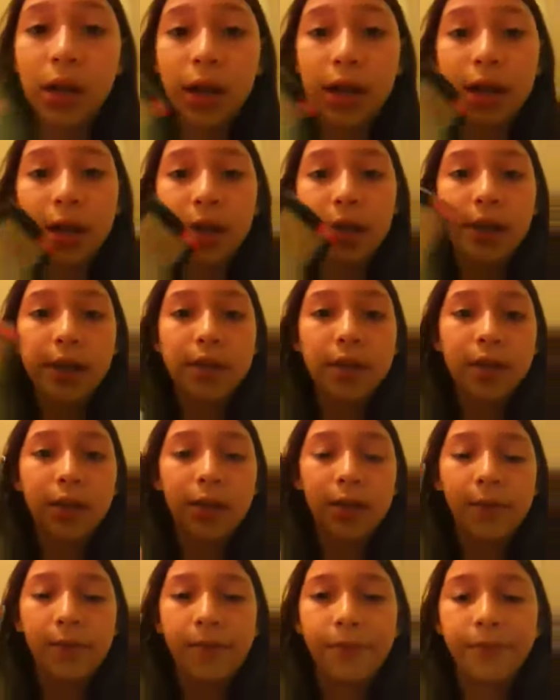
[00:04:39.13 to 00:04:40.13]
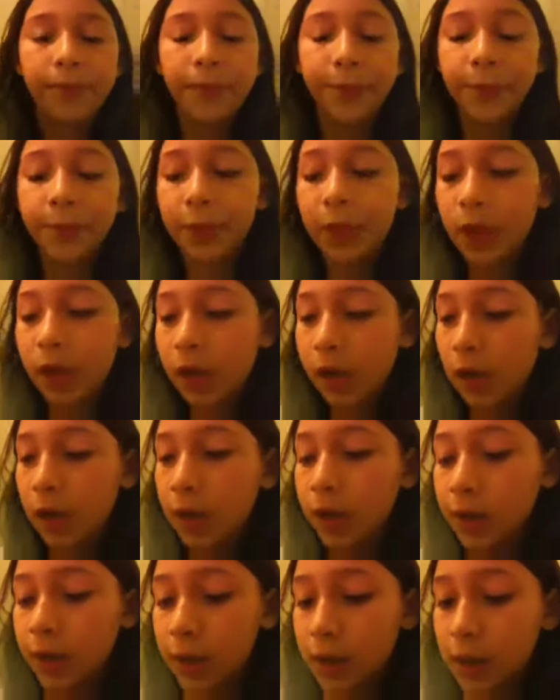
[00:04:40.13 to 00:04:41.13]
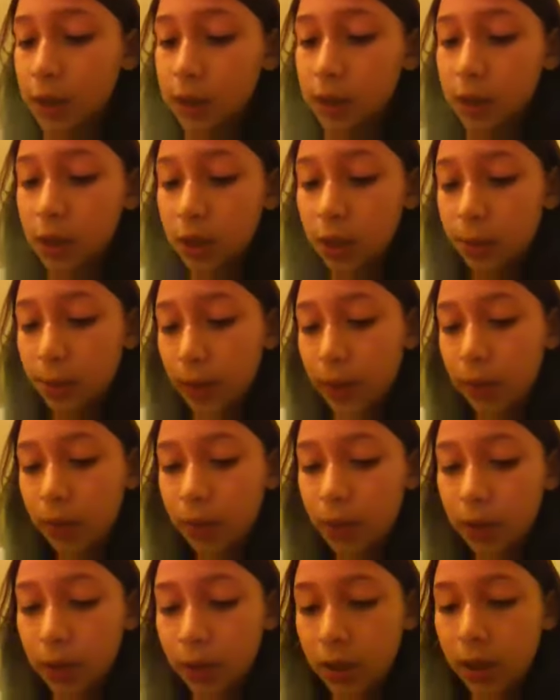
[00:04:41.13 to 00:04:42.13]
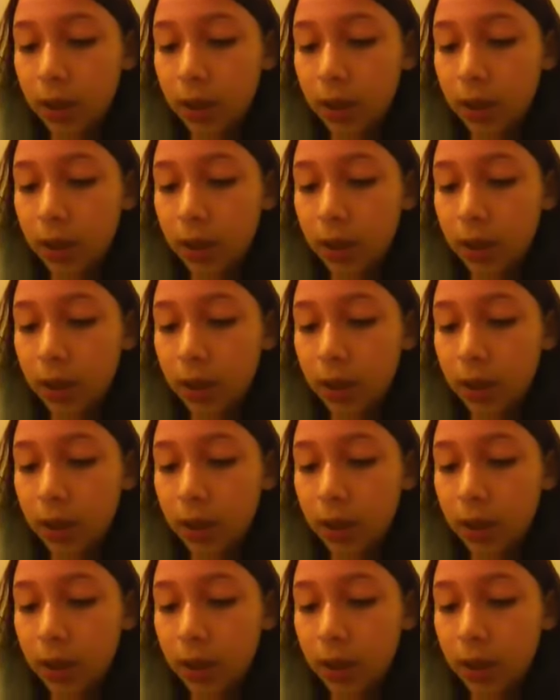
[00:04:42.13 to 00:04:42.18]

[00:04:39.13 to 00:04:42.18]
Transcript: like it. It's um, it's a good powder.